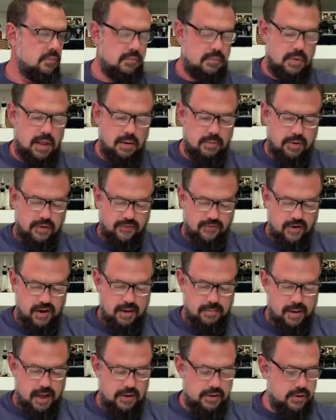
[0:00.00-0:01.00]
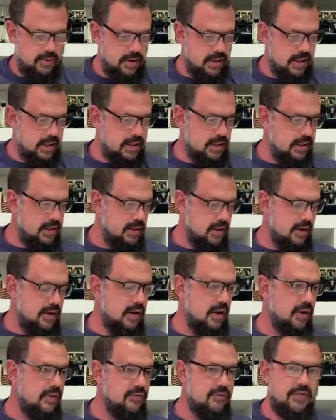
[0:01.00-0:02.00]
Now, what's fun about doing this is
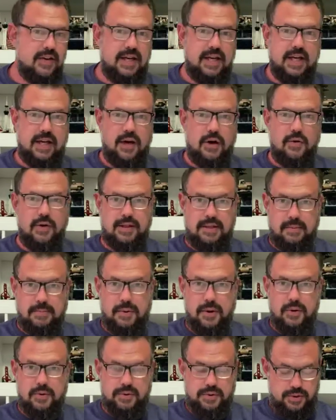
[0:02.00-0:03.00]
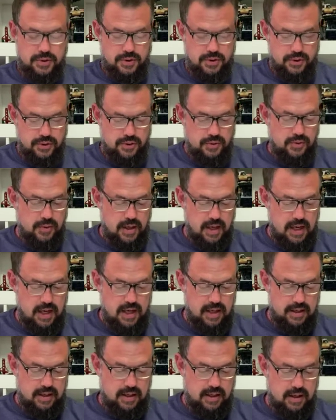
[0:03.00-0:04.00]
on video as opposed to,
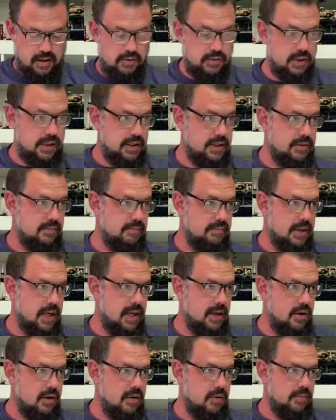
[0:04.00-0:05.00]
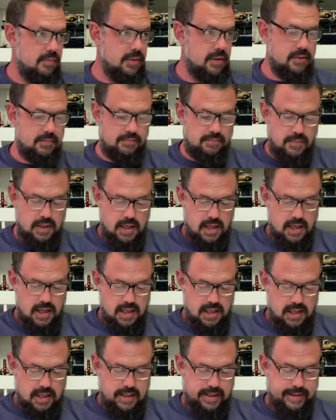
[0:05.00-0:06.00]
just at home and
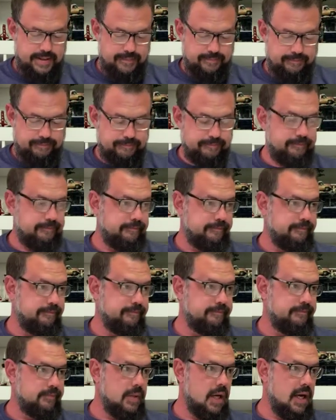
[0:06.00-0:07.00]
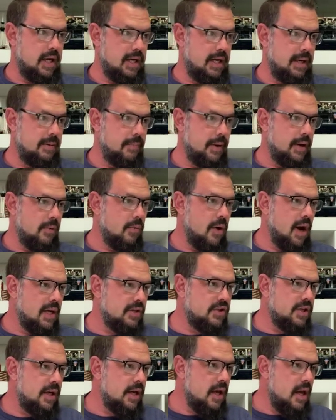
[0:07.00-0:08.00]
not anybody
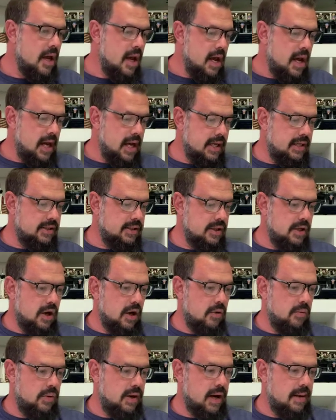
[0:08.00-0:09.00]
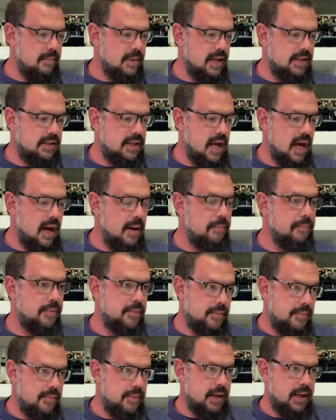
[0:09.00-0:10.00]
watching, is, when I mess up,
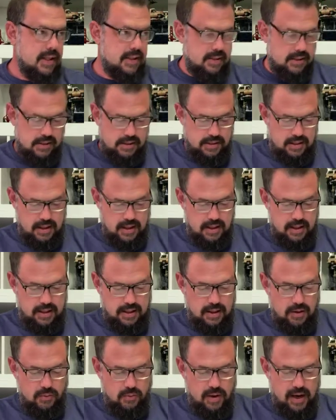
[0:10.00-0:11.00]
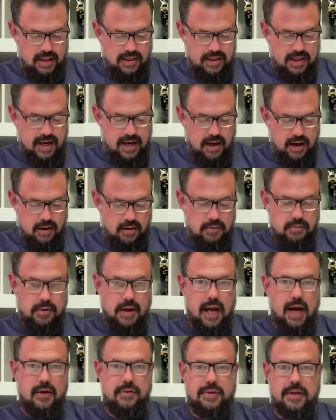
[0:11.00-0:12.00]
it's, right there,
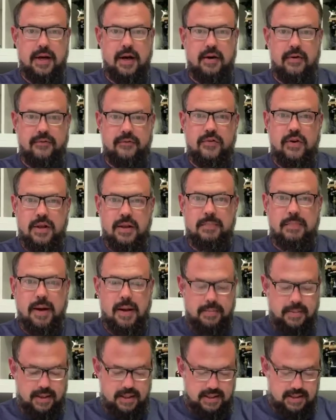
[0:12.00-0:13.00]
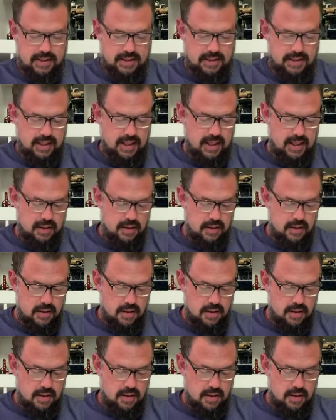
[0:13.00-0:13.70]
out there for the public to see.